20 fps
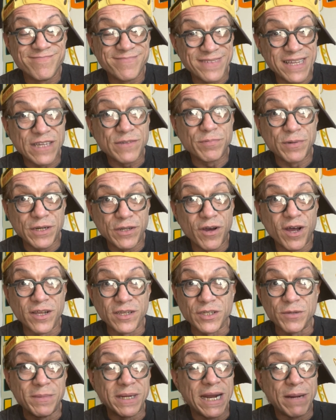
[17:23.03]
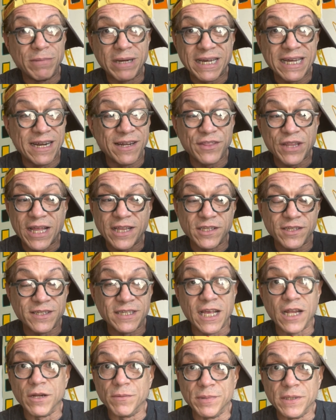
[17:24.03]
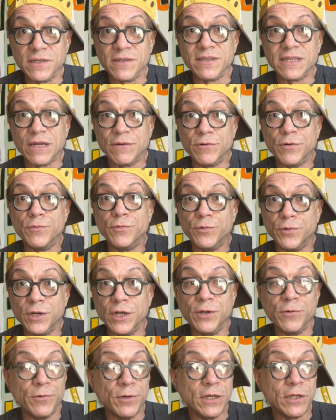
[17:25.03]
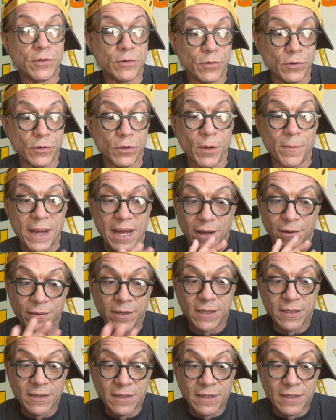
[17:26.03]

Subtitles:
That's pretty awesome, and I gotta thank the seller because they were really, really cool about